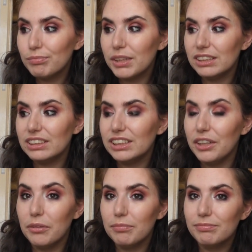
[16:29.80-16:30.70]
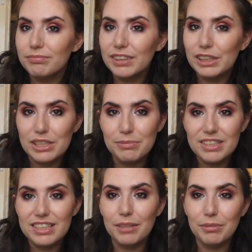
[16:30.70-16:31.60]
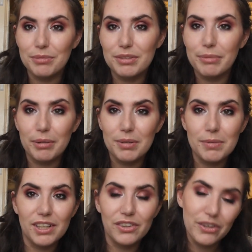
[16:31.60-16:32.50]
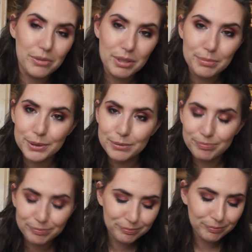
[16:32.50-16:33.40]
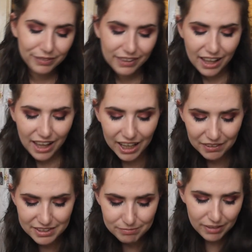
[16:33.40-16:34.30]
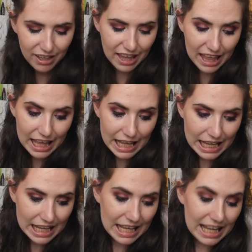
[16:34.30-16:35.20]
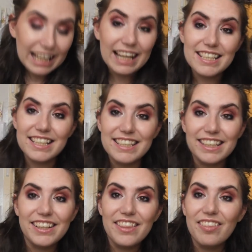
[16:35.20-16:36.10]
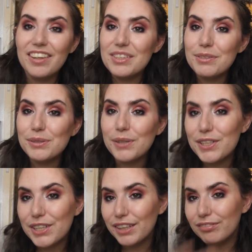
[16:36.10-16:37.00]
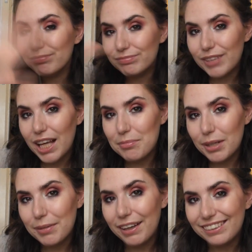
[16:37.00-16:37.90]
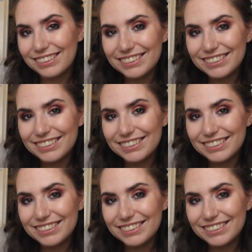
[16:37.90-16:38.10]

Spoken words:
Because, you know, Christmas, and I'm going to be spending my money on other people. Anyways, catch you guys later. Thank you so much for watching, and bye-bye.